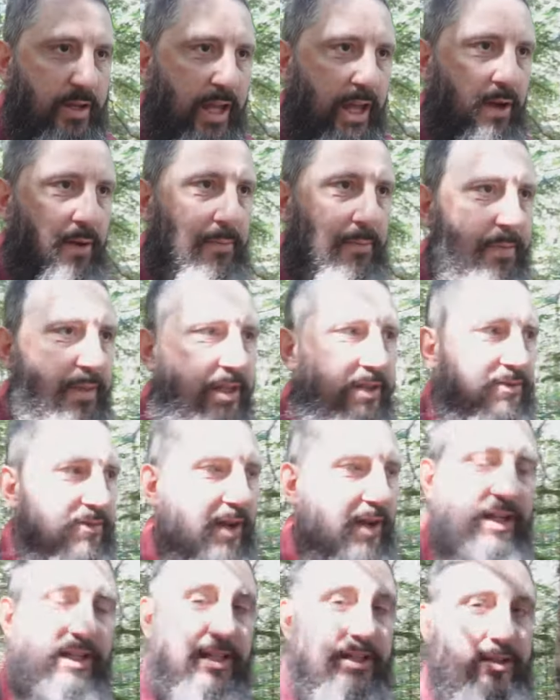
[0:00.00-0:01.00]
Now,
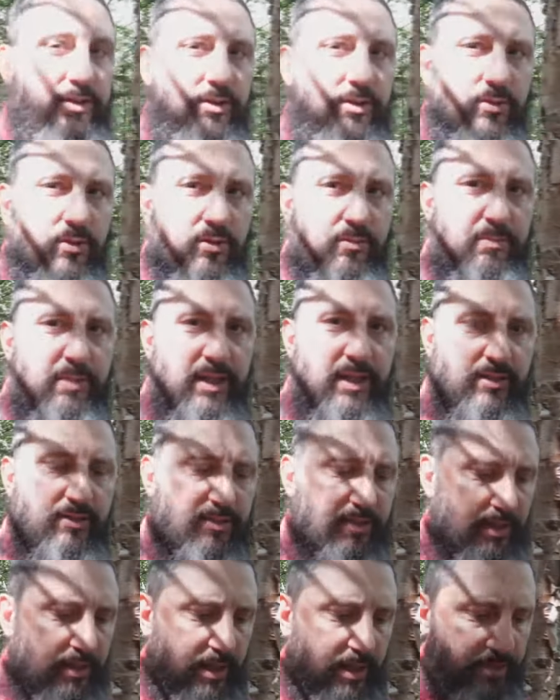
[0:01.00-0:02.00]
if I need to do a big
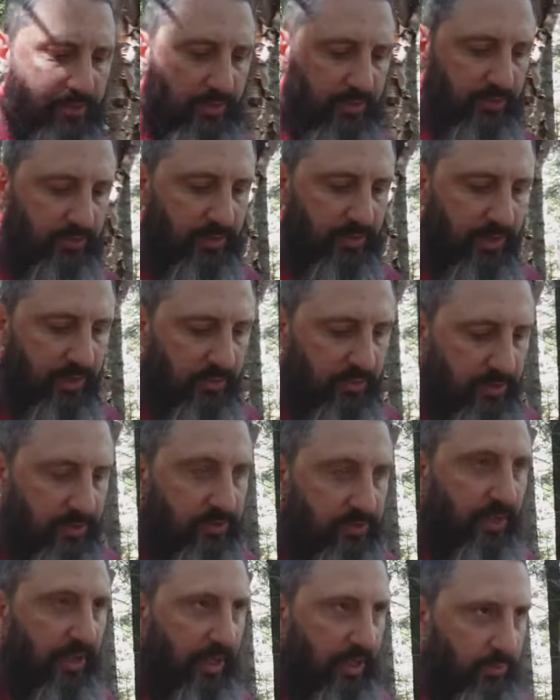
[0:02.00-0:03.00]
theological study on
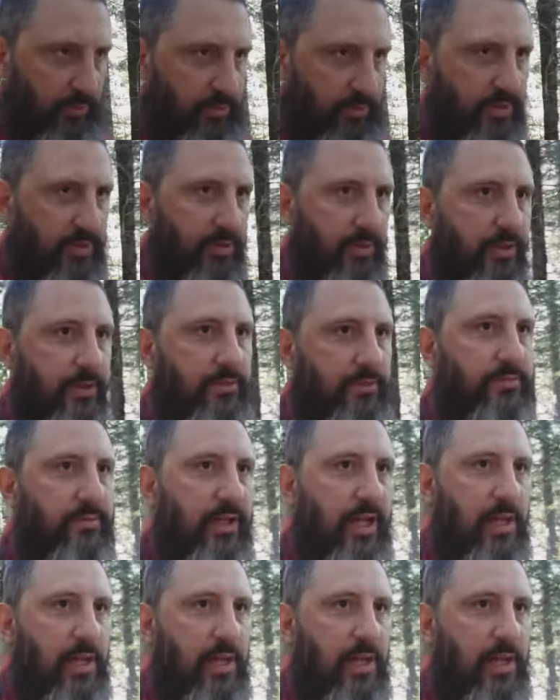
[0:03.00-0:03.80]
this, I will do it.